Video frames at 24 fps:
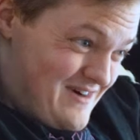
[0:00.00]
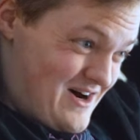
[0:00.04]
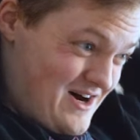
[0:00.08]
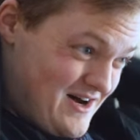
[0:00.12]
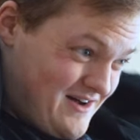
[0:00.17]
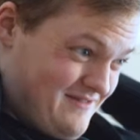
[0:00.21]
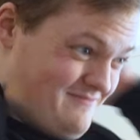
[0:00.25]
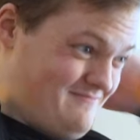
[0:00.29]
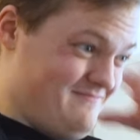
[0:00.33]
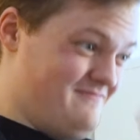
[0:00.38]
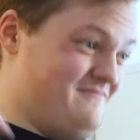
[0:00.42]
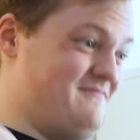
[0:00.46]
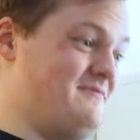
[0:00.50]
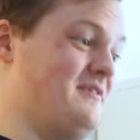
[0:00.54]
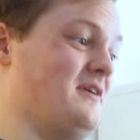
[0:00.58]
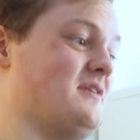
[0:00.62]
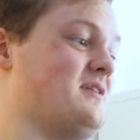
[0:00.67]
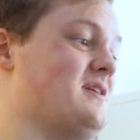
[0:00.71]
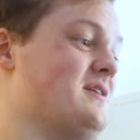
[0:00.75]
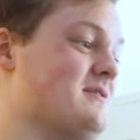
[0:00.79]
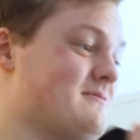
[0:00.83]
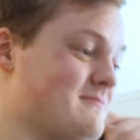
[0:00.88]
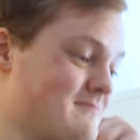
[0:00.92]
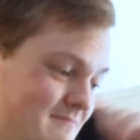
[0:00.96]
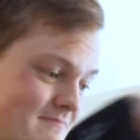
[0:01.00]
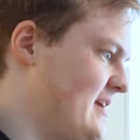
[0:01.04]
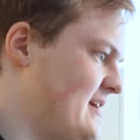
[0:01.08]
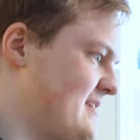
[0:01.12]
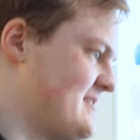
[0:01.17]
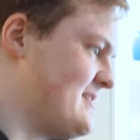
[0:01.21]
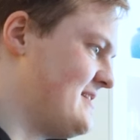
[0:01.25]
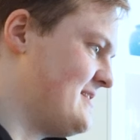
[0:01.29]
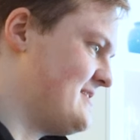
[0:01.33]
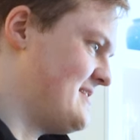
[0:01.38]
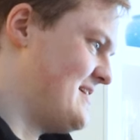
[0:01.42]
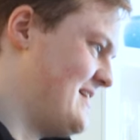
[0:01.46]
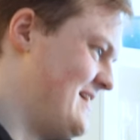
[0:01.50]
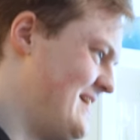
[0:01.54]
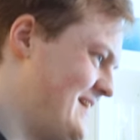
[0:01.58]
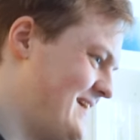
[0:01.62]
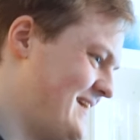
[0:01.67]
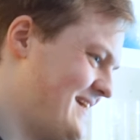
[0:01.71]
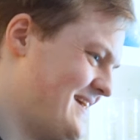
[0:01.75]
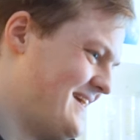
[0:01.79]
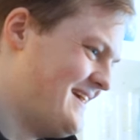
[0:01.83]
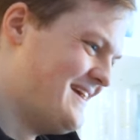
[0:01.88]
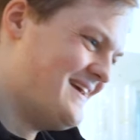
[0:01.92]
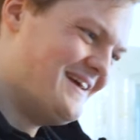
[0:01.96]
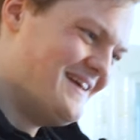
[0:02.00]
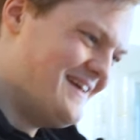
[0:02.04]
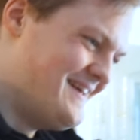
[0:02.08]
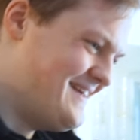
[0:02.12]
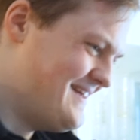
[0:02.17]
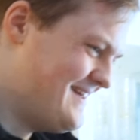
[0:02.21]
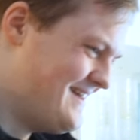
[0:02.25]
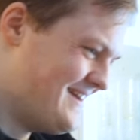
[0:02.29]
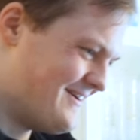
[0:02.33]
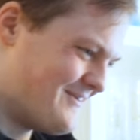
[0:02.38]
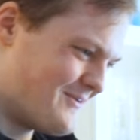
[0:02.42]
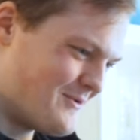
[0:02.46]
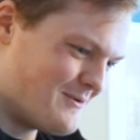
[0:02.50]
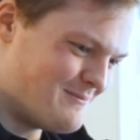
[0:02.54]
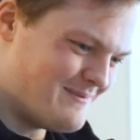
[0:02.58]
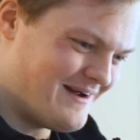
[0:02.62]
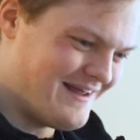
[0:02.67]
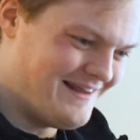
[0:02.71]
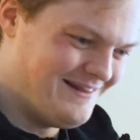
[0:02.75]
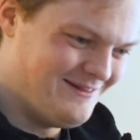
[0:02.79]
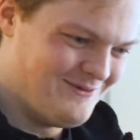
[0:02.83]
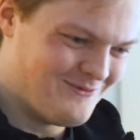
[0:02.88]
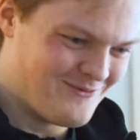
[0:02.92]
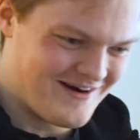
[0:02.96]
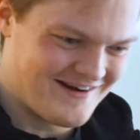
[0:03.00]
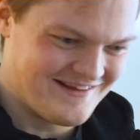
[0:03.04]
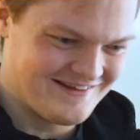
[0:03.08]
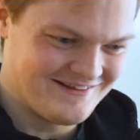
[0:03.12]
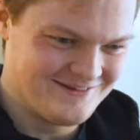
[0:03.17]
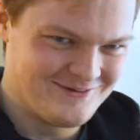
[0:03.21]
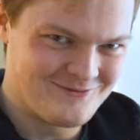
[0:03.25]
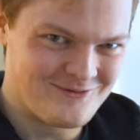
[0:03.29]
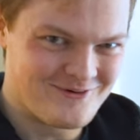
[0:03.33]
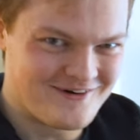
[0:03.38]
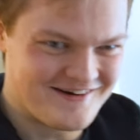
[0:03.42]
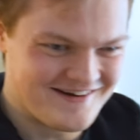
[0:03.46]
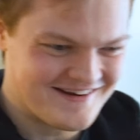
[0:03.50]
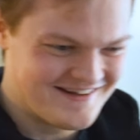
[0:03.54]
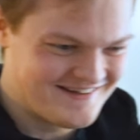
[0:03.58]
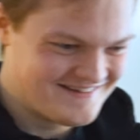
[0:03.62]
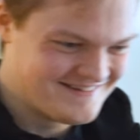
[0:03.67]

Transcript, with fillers: my fucking. oh my lordy lordy. Oh my lordy lordy.